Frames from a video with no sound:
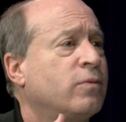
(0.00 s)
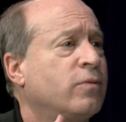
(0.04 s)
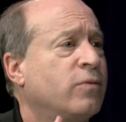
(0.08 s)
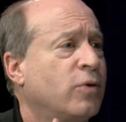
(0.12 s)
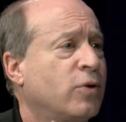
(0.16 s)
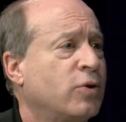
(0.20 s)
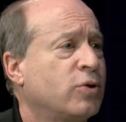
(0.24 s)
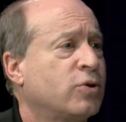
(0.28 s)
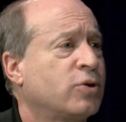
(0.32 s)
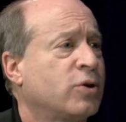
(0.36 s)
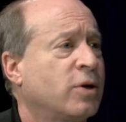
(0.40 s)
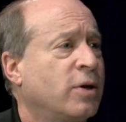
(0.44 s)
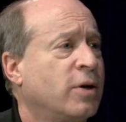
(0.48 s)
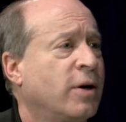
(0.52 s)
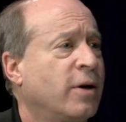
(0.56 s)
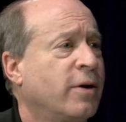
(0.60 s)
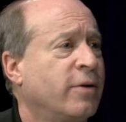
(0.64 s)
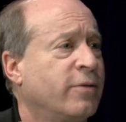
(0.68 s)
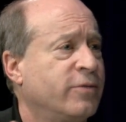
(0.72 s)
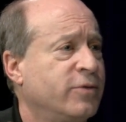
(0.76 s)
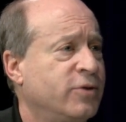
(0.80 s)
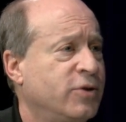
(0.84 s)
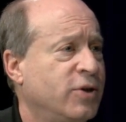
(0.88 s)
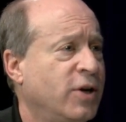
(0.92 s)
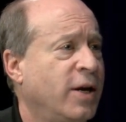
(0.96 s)
version
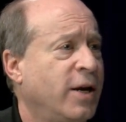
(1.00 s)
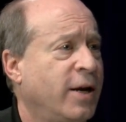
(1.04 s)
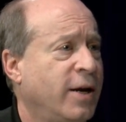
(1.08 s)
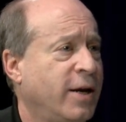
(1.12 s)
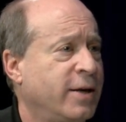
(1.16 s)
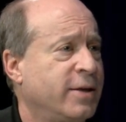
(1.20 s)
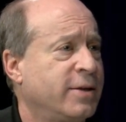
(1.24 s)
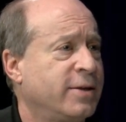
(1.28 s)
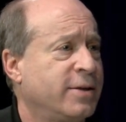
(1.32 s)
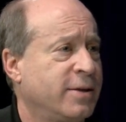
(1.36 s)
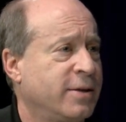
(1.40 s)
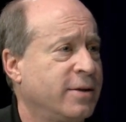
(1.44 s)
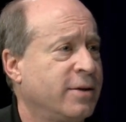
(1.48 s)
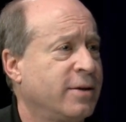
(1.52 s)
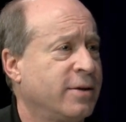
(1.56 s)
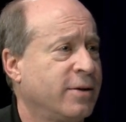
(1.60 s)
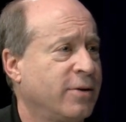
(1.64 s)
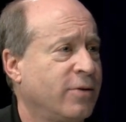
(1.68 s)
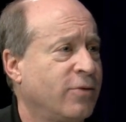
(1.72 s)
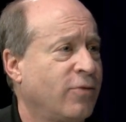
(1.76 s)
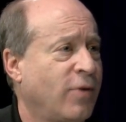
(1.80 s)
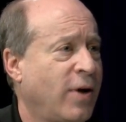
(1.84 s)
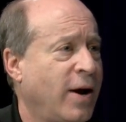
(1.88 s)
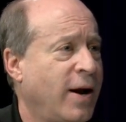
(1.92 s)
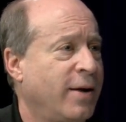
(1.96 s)
of, of GED. the
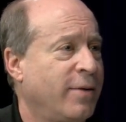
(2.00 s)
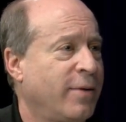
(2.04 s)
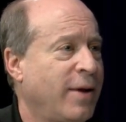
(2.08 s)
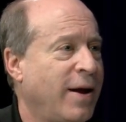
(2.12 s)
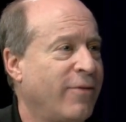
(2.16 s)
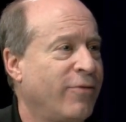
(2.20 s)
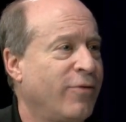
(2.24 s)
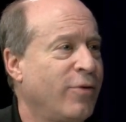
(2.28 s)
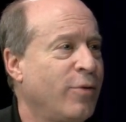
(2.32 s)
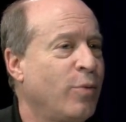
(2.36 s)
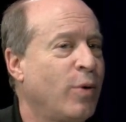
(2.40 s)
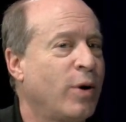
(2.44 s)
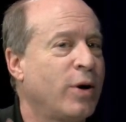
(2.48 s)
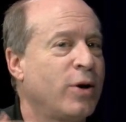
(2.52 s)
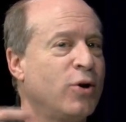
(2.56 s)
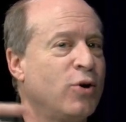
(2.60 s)
GED. Right. right. Everyone